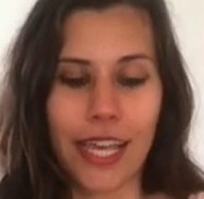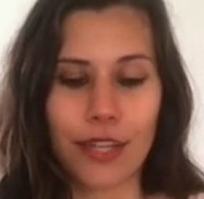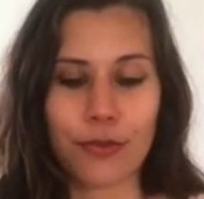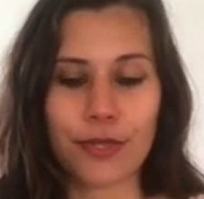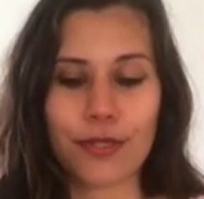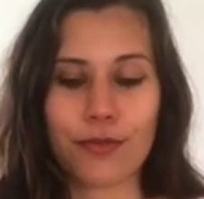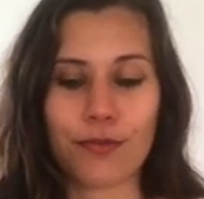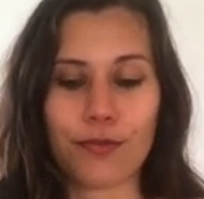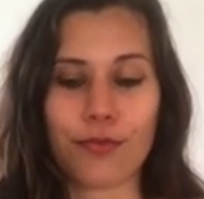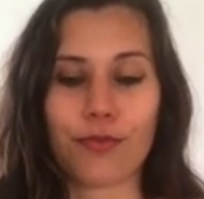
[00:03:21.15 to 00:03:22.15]
it was
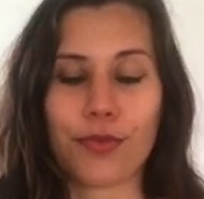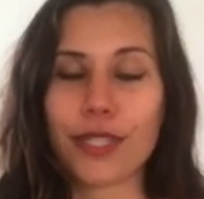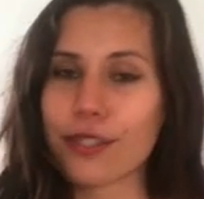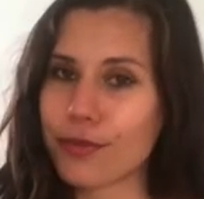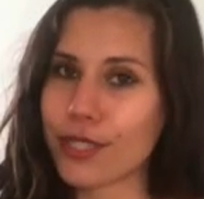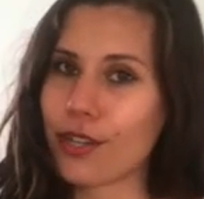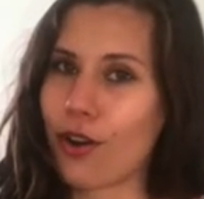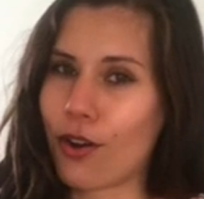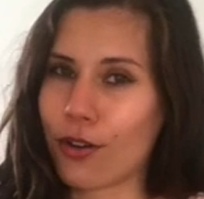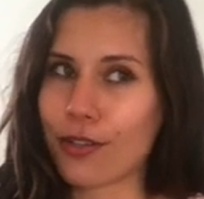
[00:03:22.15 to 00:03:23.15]
really, really
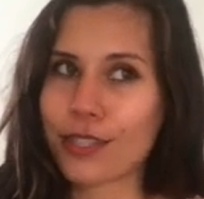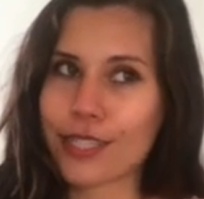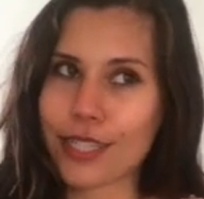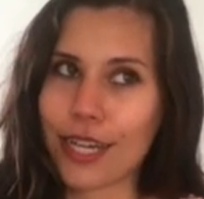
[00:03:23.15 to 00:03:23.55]
hard